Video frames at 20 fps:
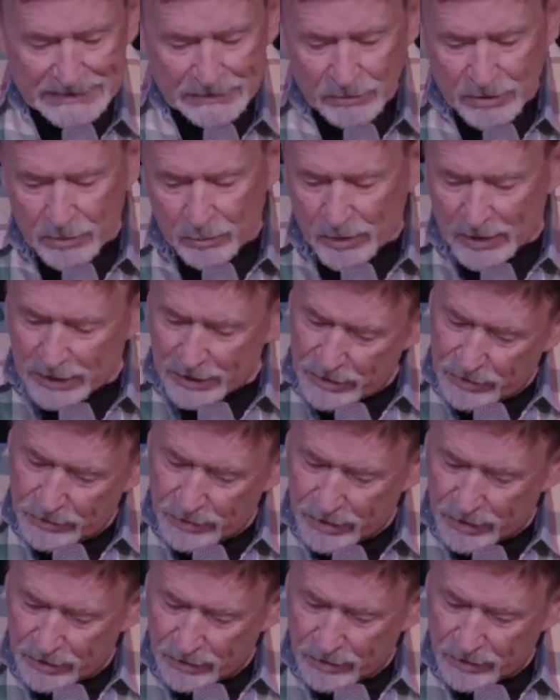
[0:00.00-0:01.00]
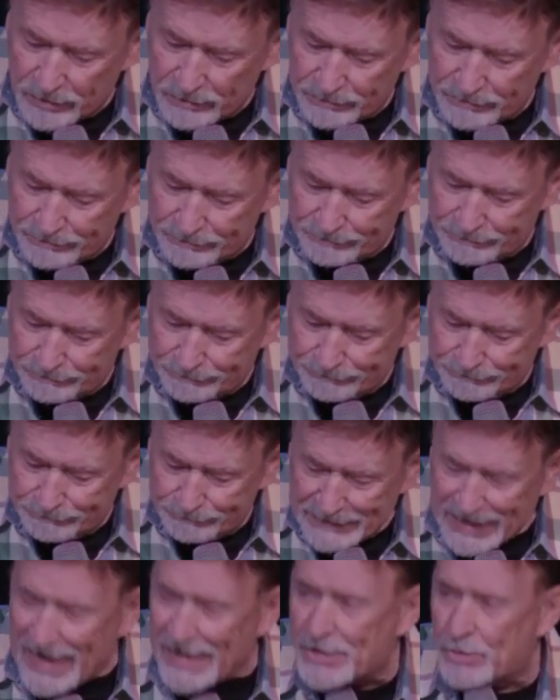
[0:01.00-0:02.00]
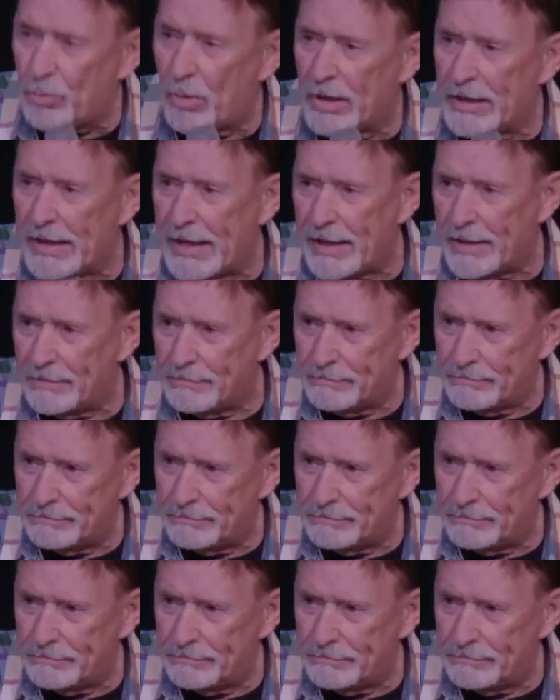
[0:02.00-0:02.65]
What do I want to do here, Lord? Acts 1:8.